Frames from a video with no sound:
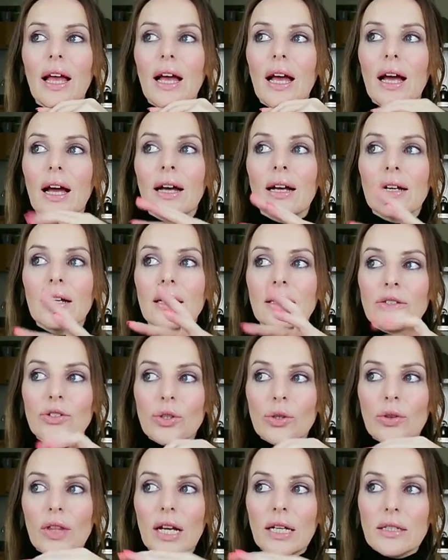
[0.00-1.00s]
And
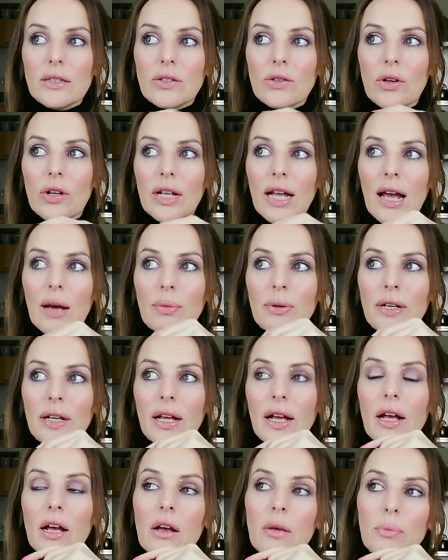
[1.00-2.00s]
so that's all happening.
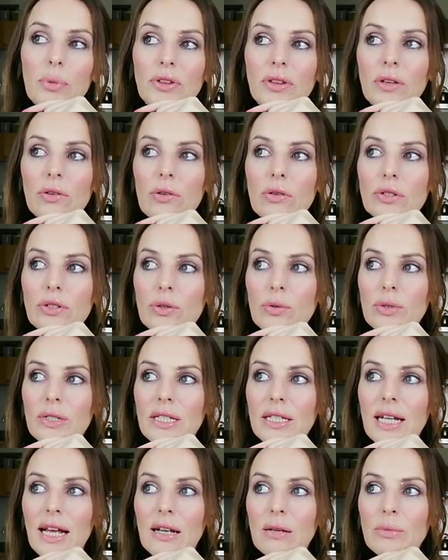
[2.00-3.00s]
But there also is
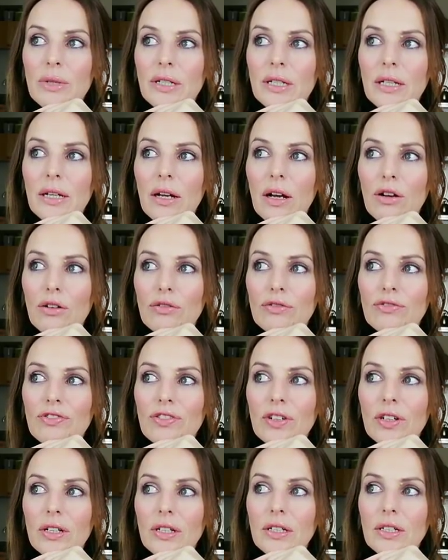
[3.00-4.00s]
an element of,
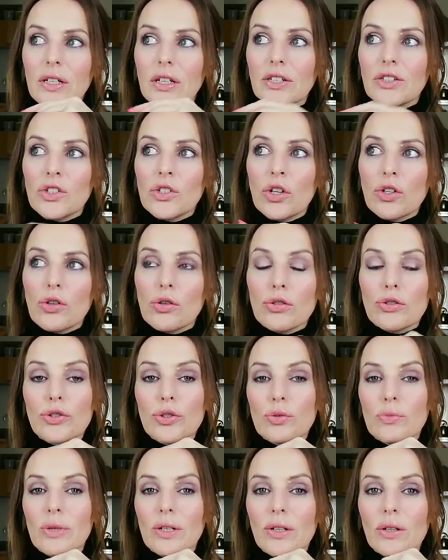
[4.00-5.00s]
it's not all
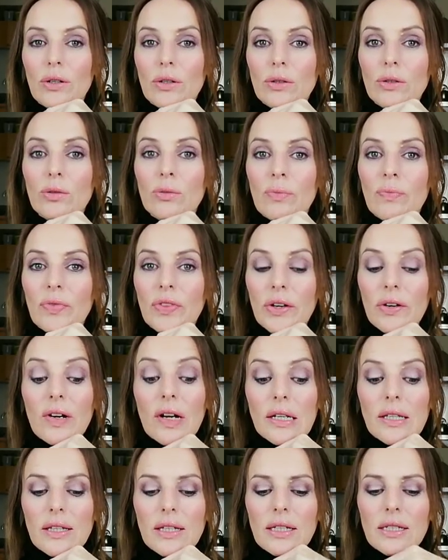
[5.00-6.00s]
doom and gloom. There are
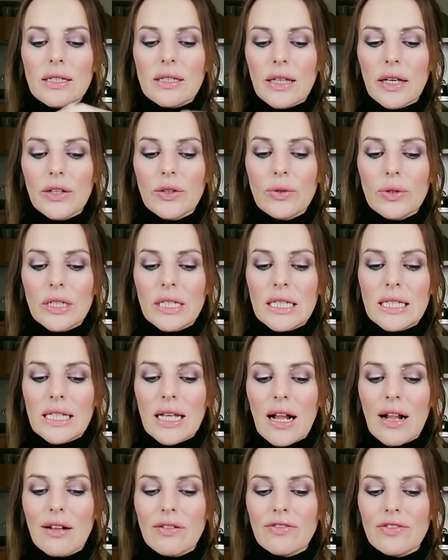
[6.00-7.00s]
things that you can
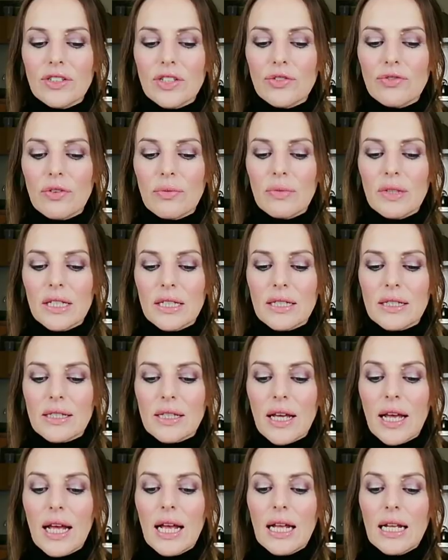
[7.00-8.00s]
salvage from this.
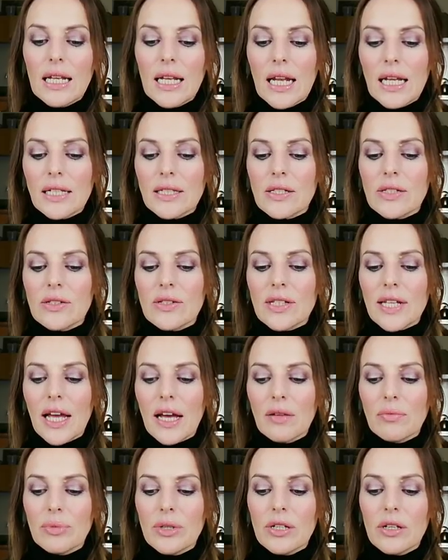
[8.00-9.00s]
Lessons
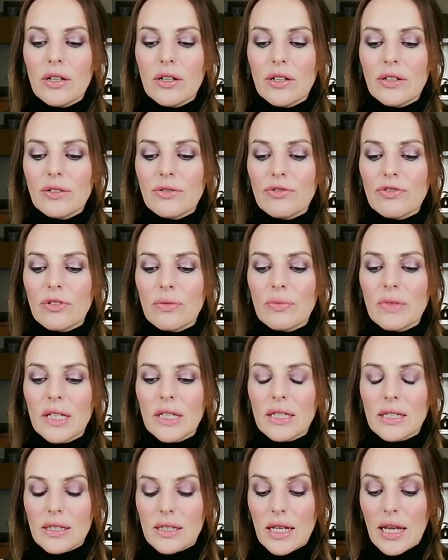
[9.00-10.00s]
can be learned from
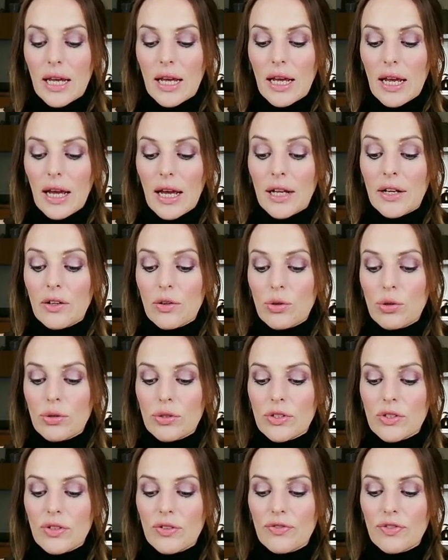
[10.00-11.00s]
this. And of
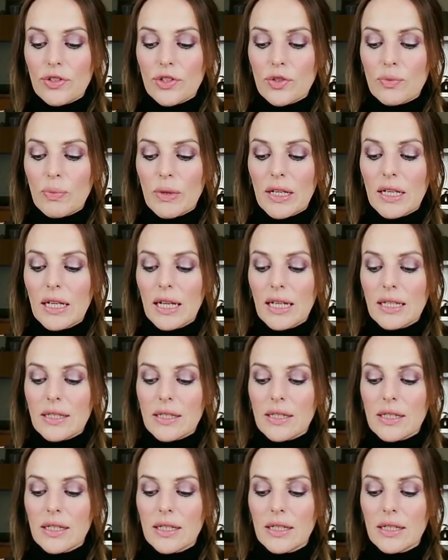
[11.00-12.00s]
course, the first big
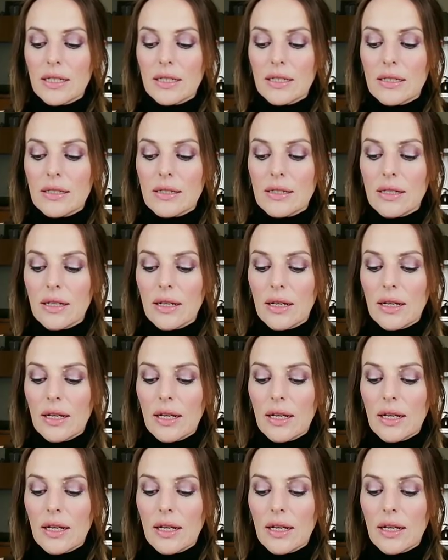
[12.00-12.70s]
lesson is